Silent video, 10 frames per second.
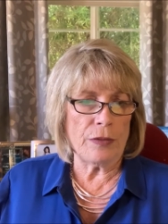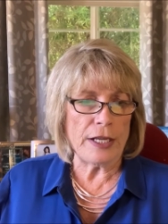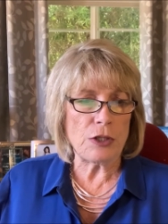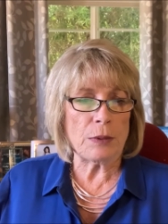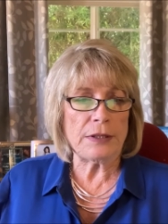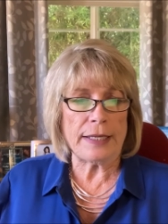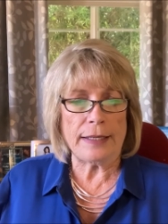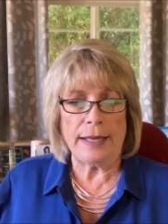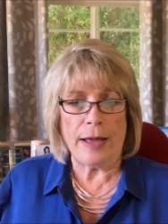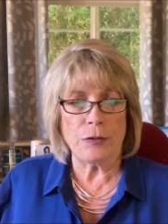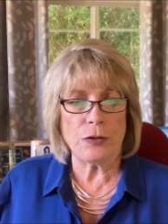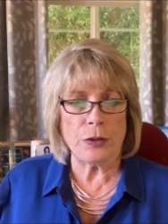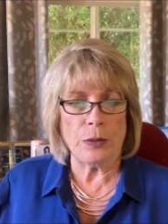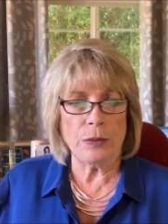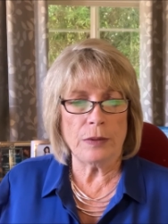Things will settle out
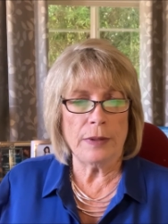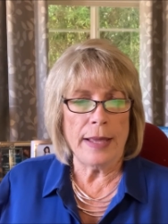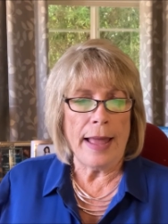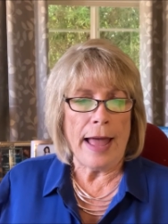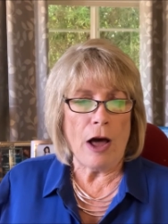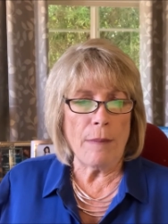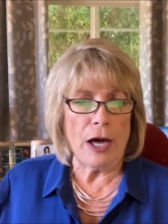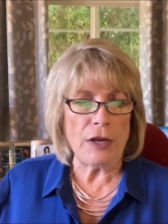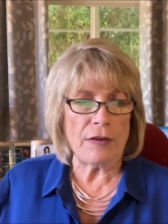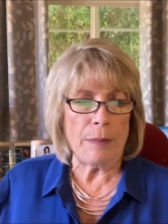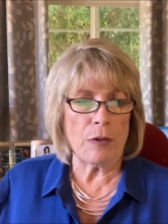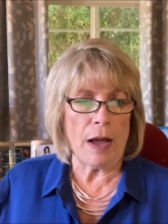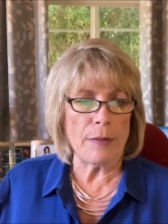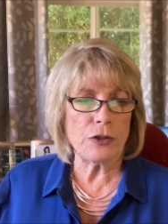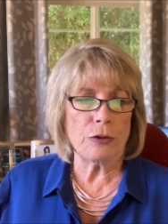soon. How about if I
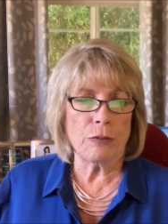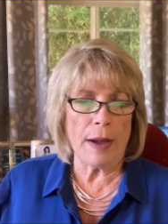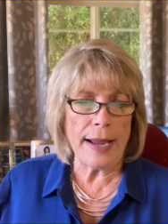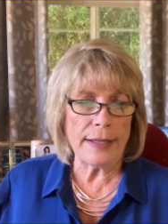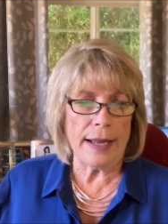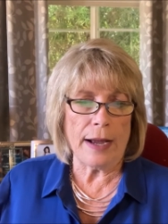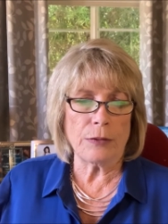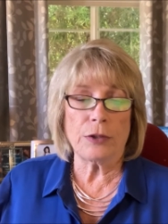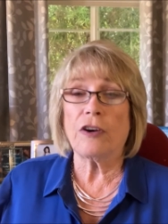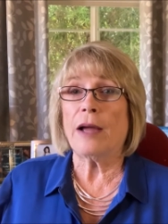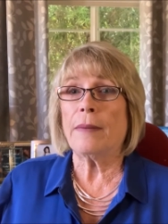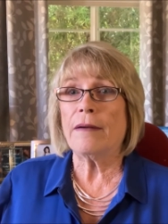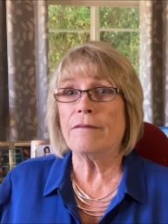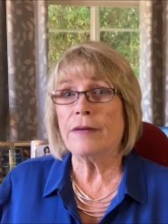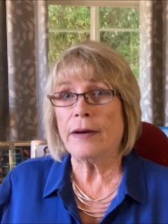promise you right now to try my
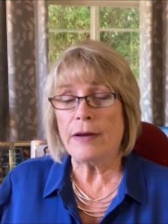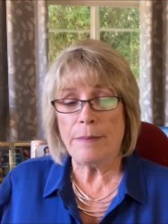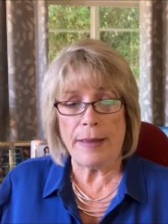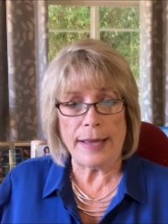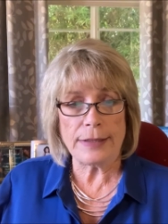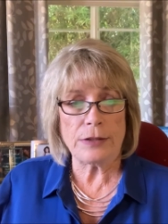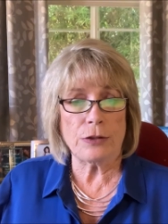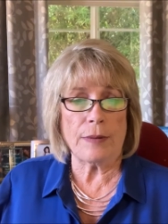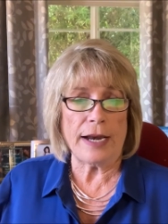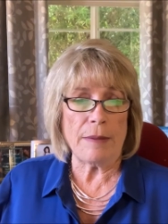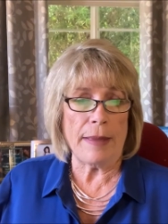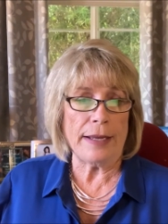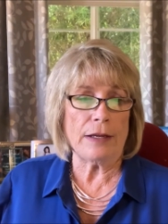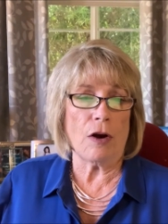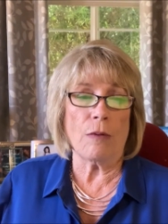very best to try to make
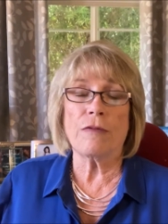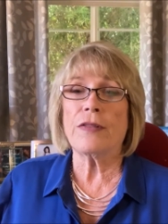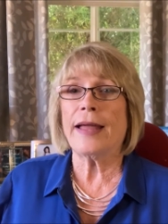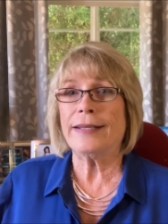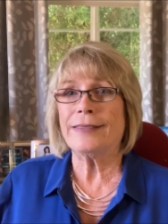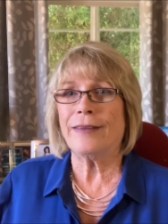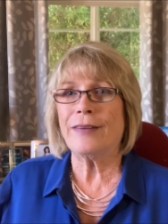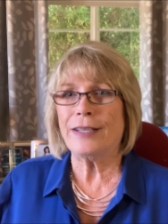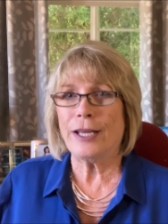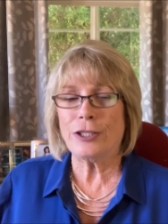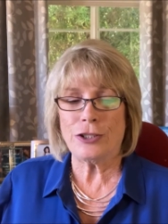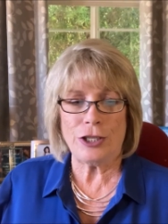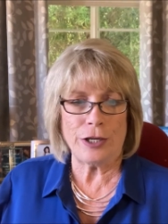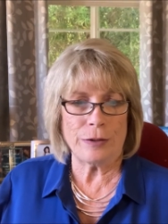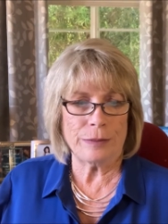it home for Thanksgiving next
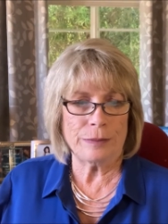year?